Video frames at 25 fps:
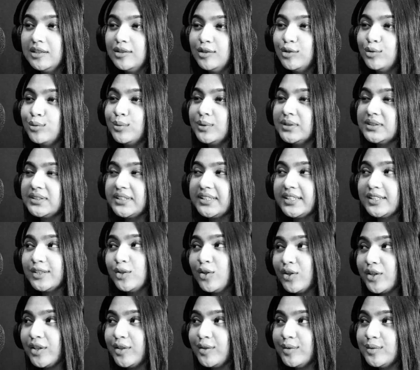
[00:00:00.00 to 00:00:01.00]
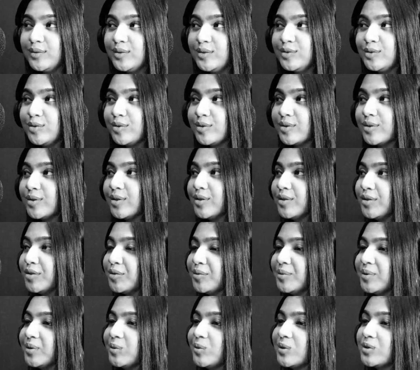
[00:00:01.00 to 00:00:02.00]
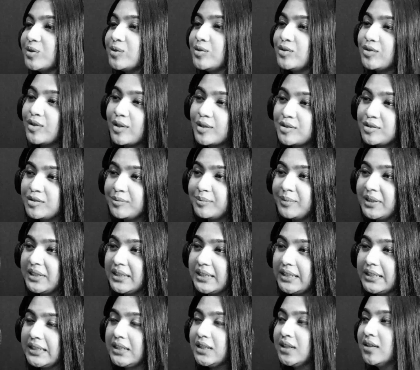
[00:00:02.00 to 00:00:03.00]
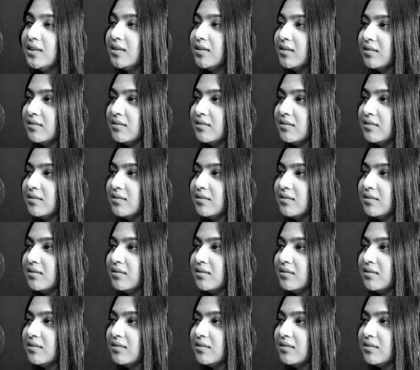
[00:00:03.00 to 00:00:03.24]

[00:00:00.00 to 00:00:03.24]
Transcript: No one's like knocking on the door, or no one wants to talk to me.